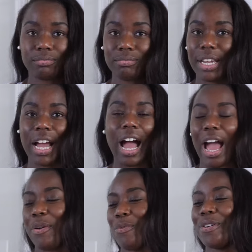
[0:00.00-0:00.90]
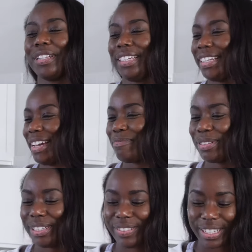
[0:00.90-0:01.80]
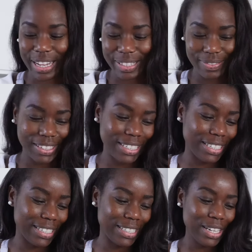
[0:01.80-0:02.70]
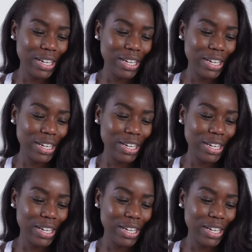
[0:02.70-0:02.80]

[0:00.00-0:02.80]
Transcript: Like, I really can't believe it, guys, because